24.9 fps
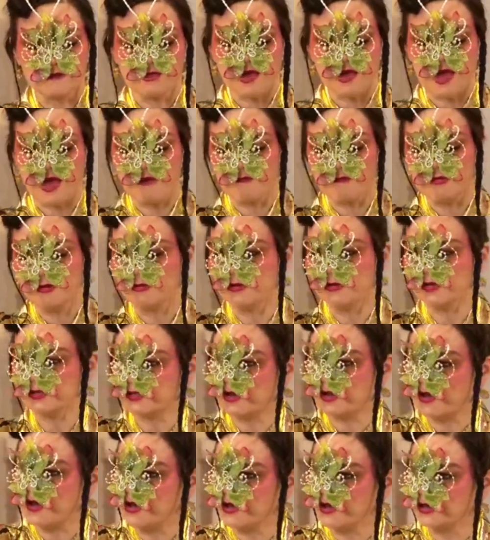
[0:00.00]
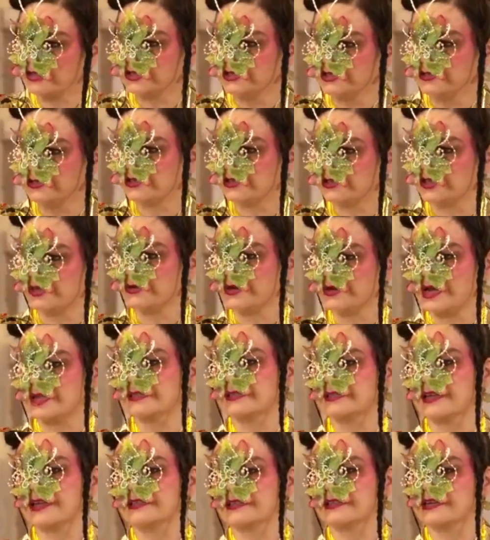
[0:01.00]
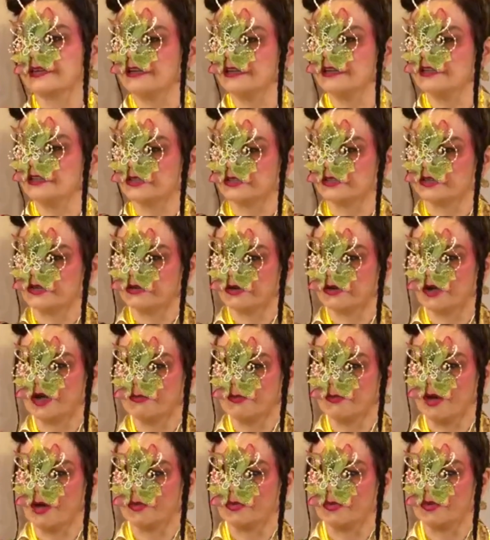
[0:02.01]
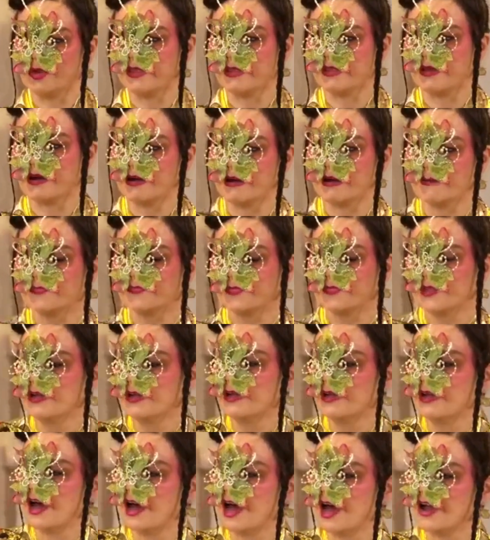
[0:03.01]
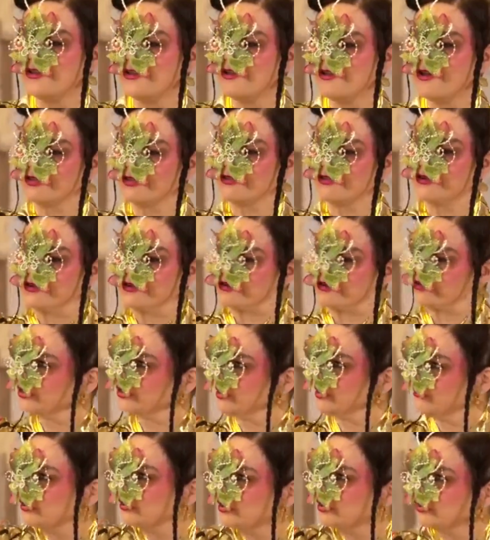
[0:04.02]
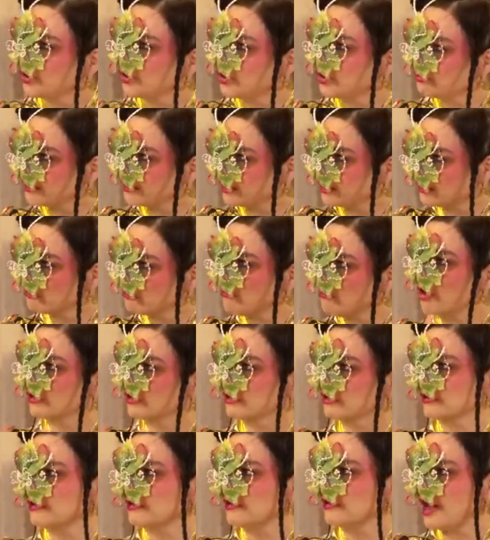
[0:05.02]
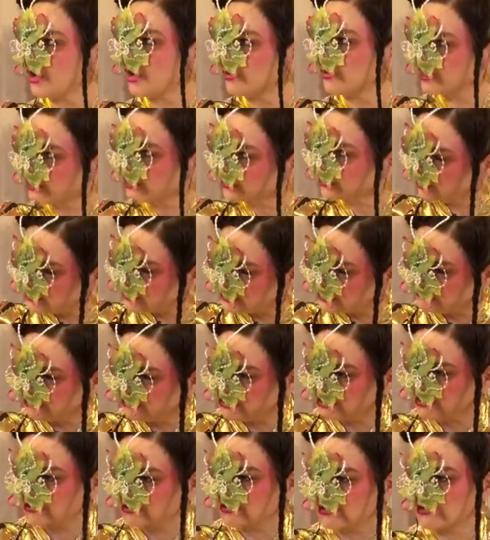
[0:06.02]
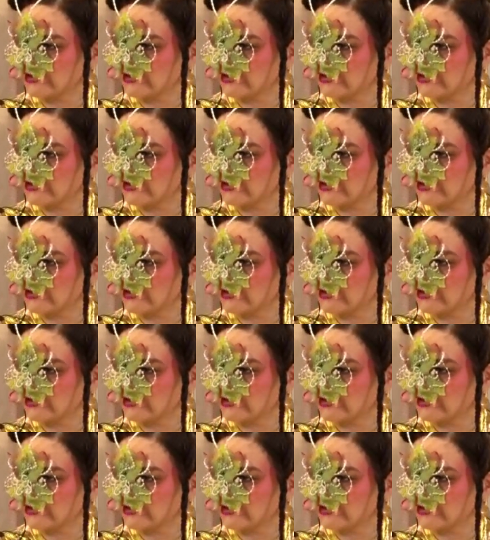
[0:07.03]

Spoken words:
ever was an urgency or necessity to come up with another utopian model, how we're going to live our